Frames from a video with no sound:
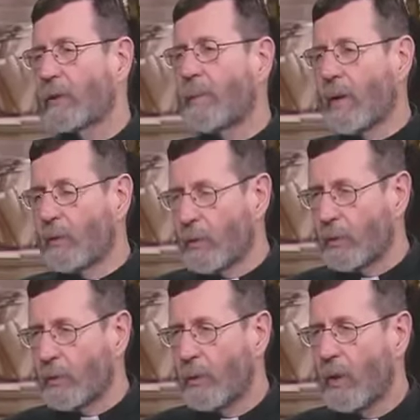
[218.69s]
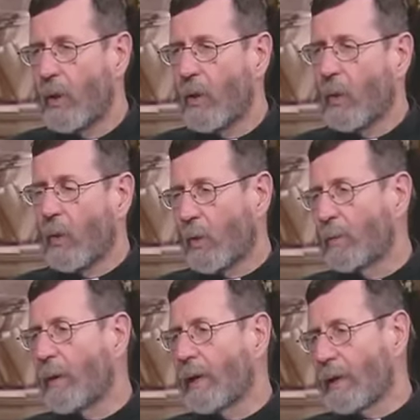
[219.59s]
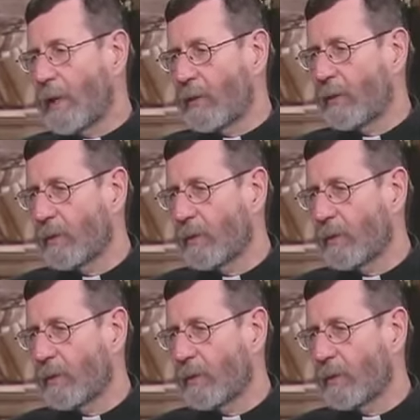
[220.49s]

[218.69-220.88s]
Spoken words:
whether by word or by letter.